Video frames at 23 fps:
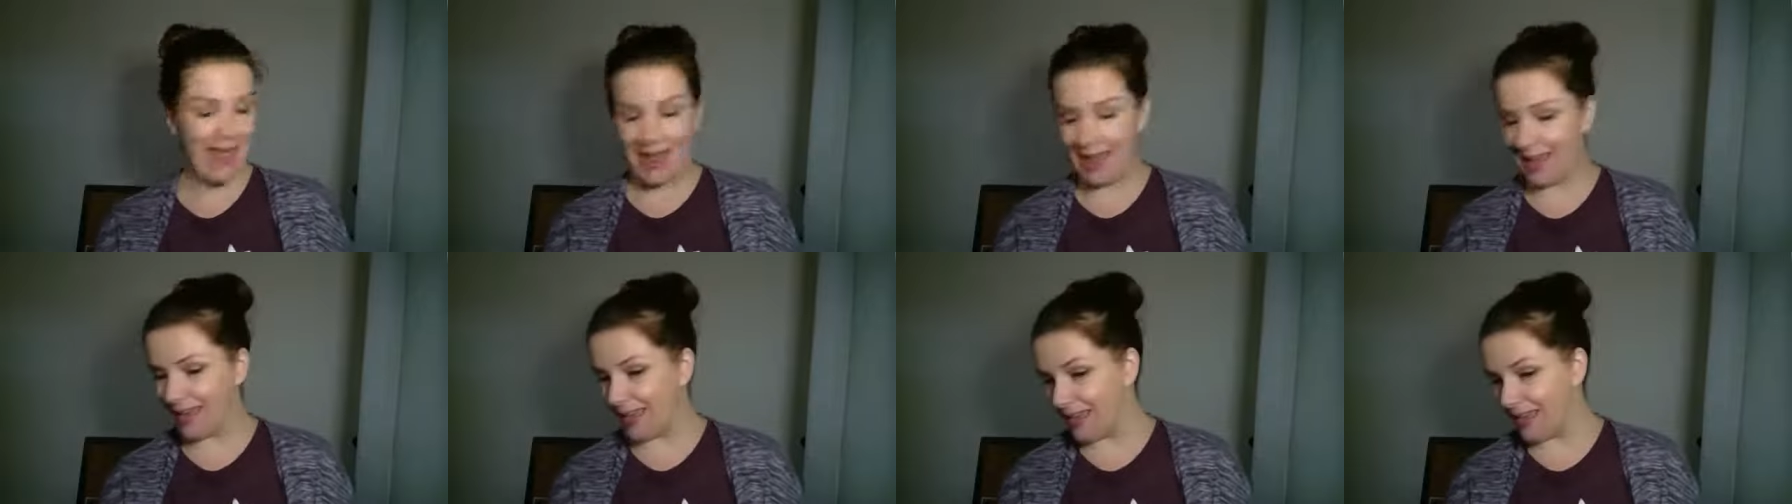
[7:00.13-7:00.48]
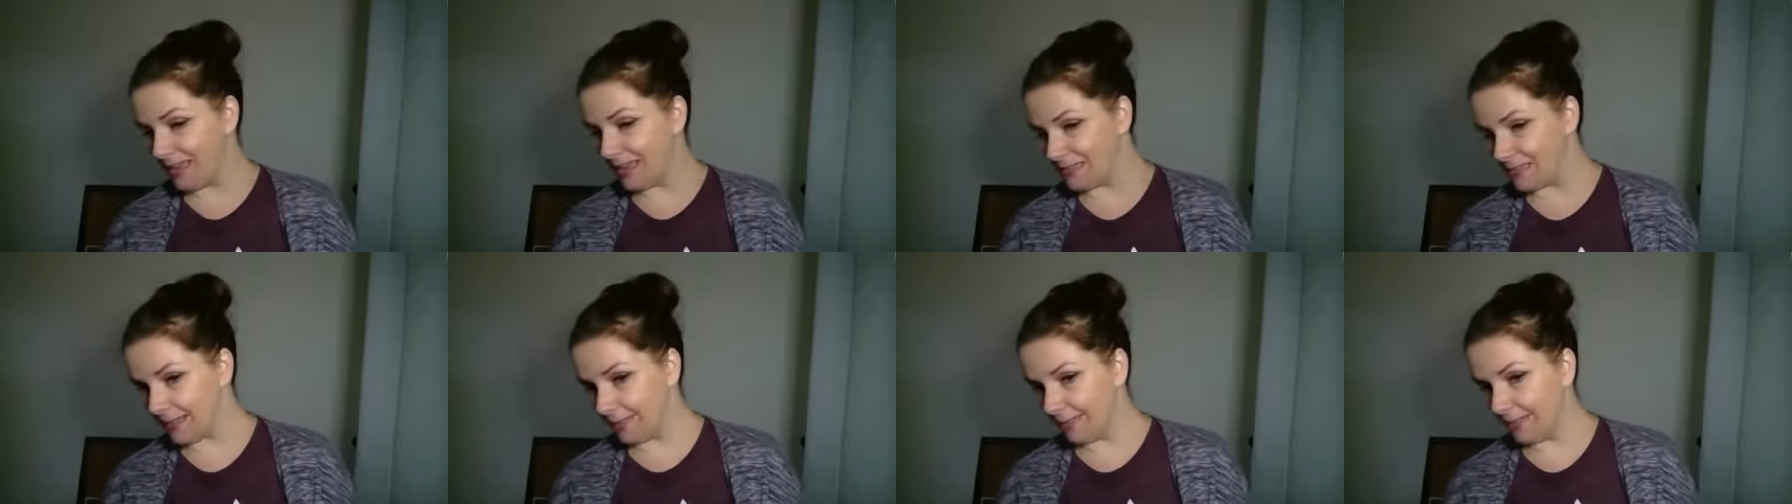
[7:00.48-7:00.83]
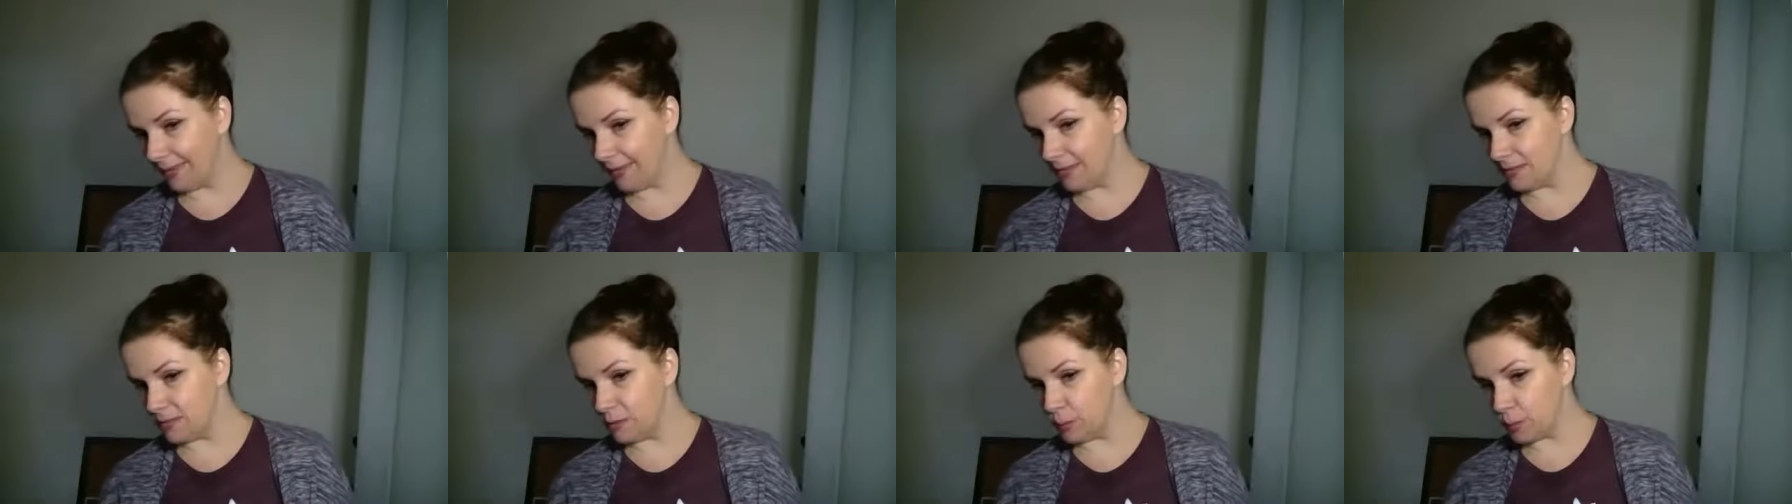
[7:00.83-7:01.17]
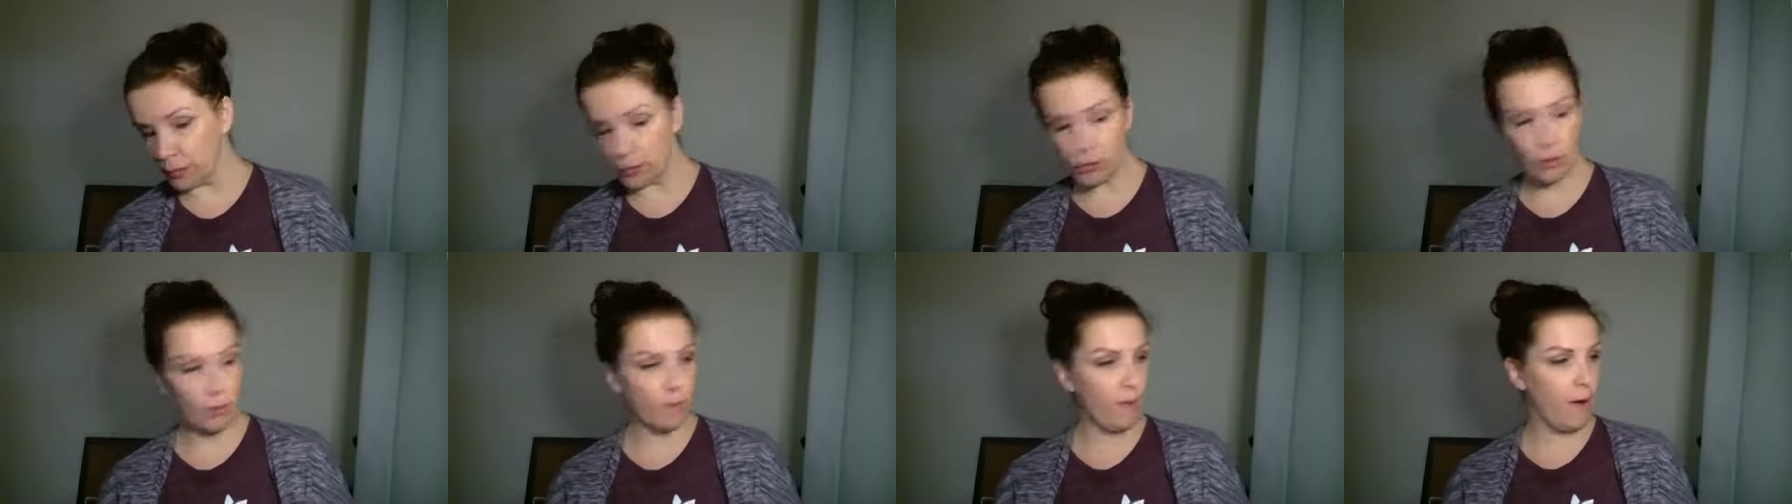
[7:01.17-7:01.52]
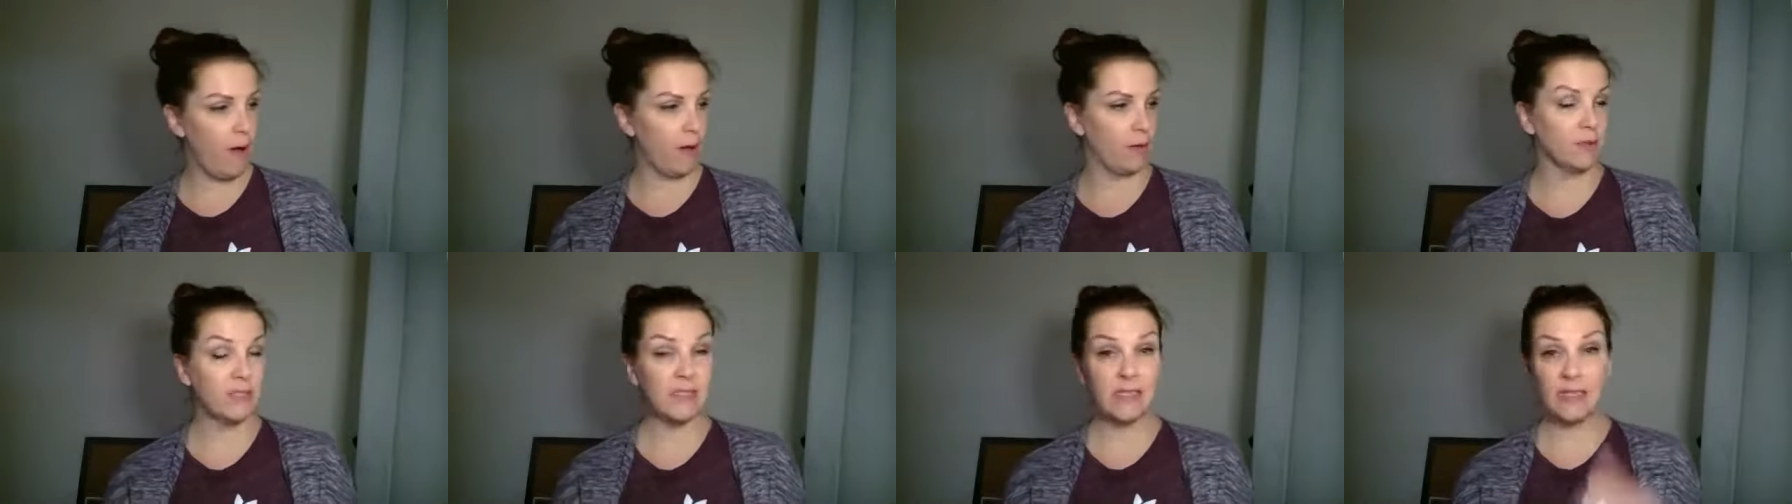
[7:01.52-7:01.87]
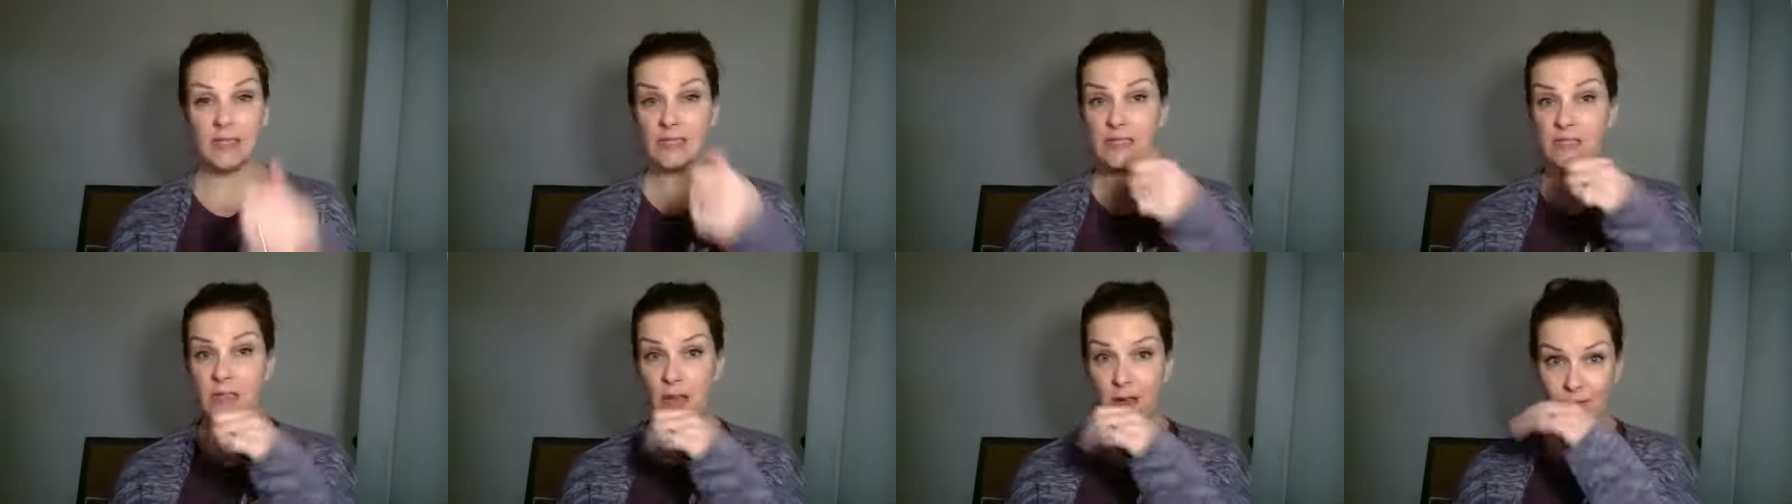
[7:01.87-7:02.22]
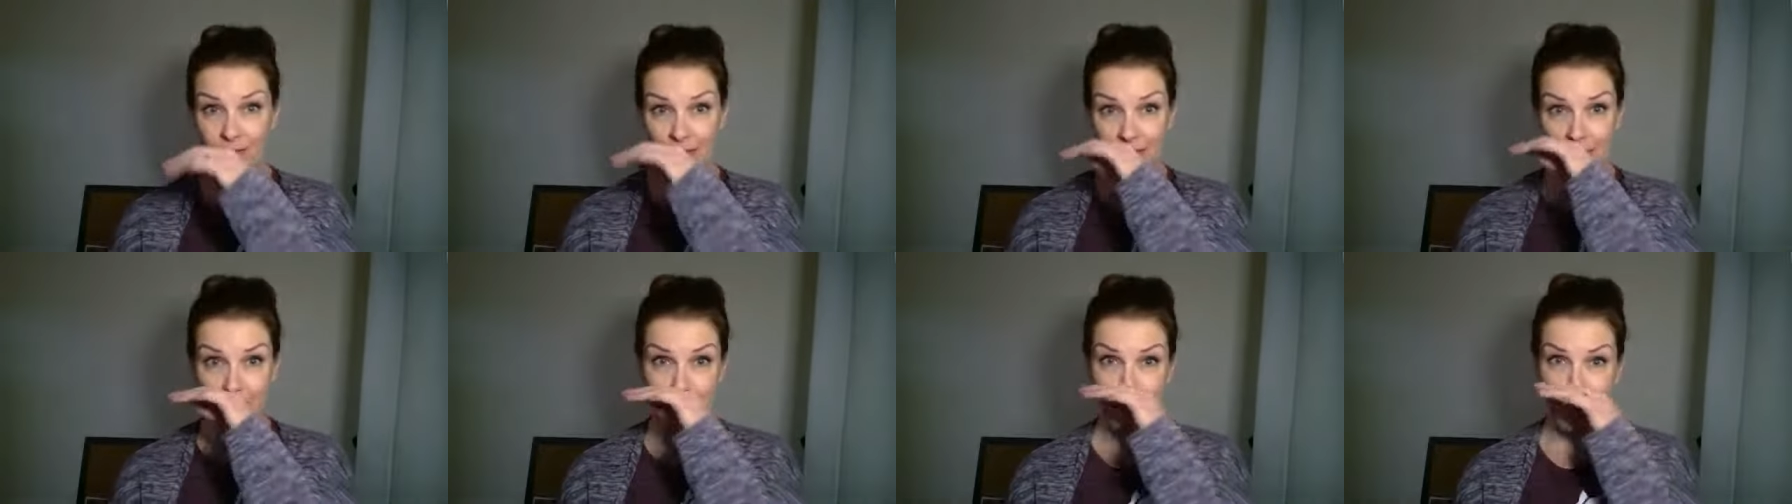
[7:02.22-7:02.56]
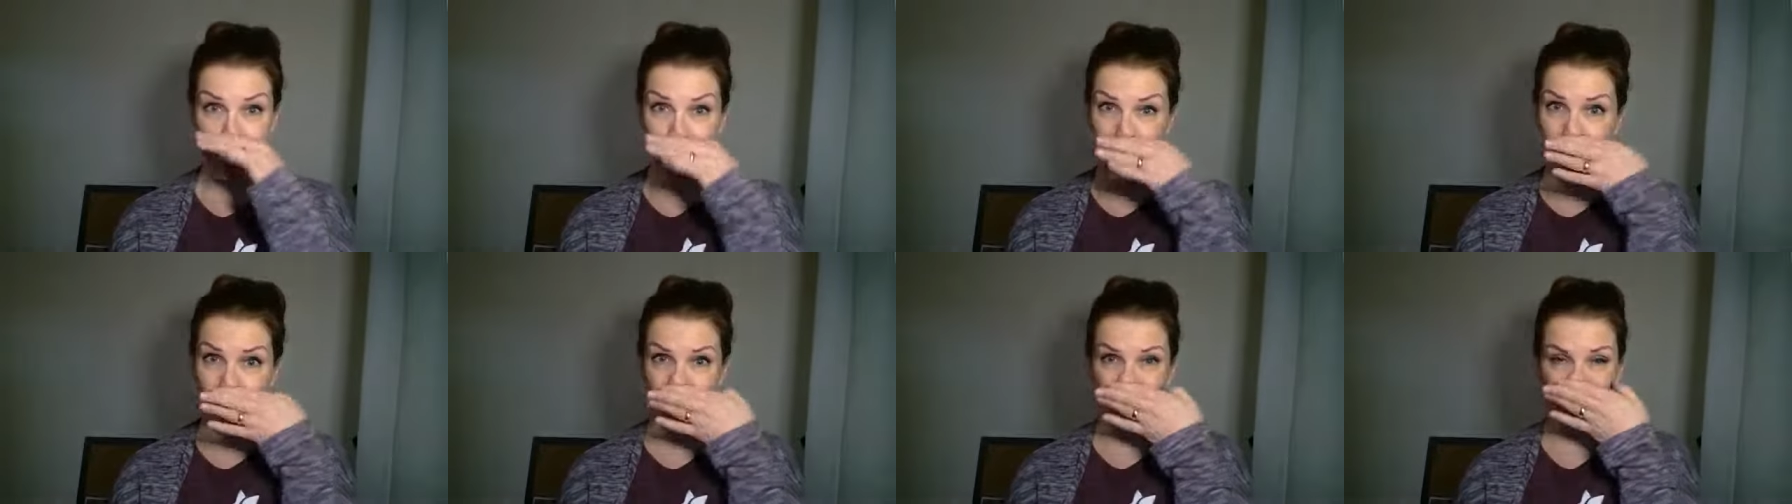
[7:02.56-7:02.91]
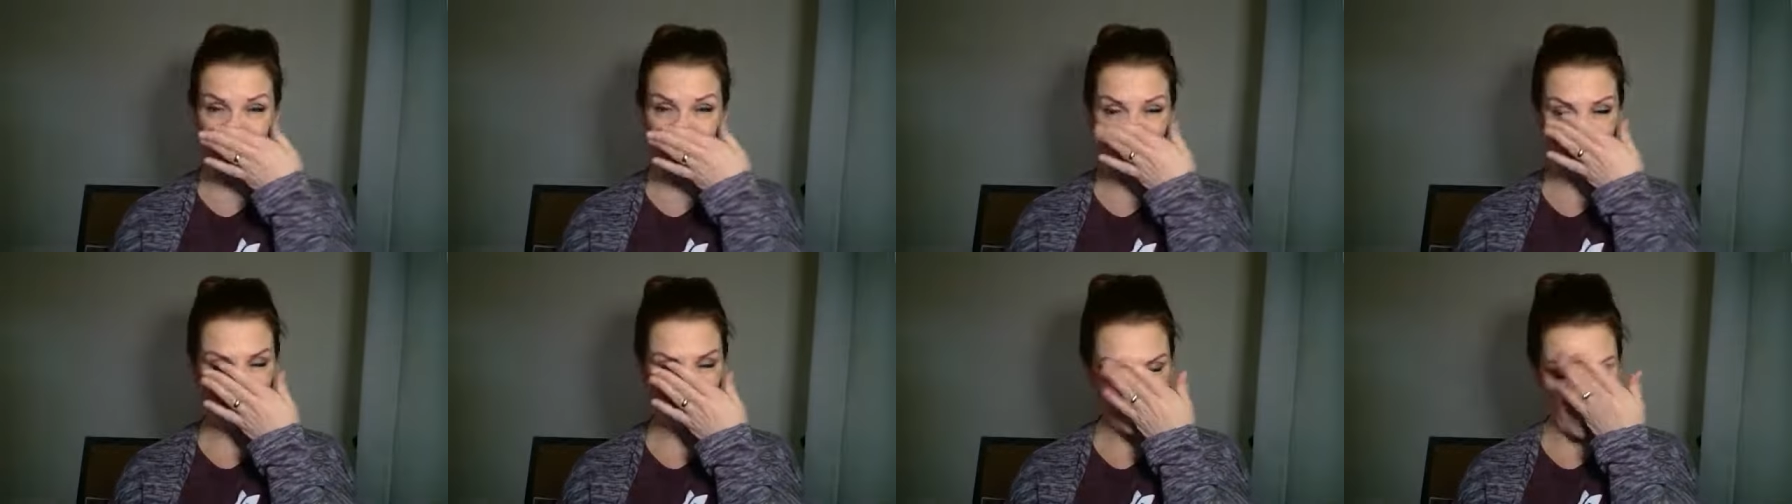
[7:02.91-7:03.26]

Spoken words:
and the spritzer bottle. So let's talk veggie caps.